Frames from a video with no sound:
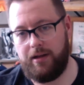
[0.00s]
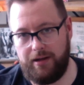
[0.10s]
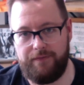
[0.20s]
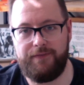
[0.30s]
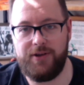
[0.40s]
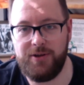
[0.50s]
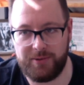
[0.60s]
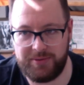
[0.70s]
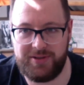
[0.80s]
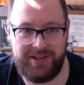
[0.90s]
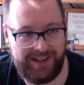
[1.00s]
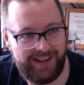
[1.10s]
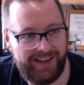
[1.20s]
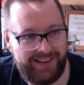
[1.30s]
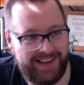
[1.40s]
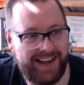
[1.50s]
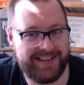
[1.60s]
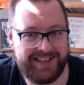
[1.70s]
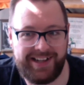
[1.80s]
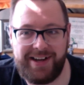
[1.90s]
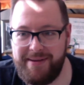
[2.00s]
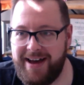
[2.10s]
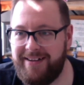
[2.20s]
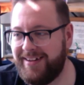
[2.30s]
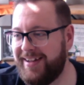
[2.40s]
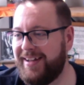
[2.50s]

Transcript: of news that has come out